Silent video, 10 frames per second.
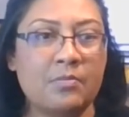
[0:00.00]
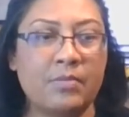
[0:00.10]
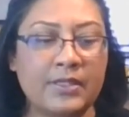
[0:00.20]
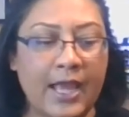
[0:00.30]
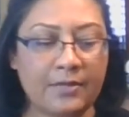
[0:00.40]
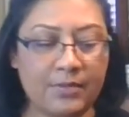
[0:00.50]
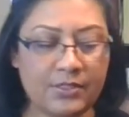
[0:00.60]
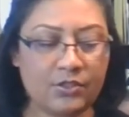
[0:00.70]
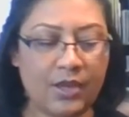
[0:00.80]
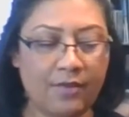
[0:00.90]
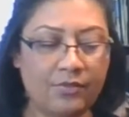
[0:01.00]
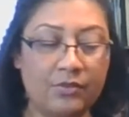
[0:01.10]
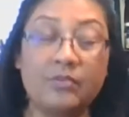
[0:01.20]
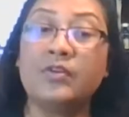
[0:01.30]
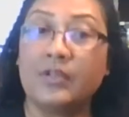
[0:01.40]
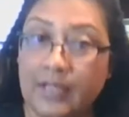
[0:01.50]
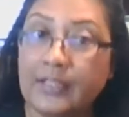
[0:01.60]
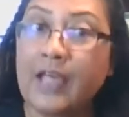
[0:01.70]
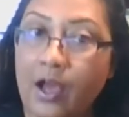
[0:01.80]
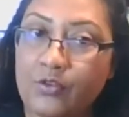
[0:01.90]
But that means you have to
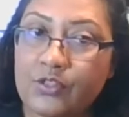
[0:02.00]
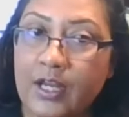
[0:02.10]
get the house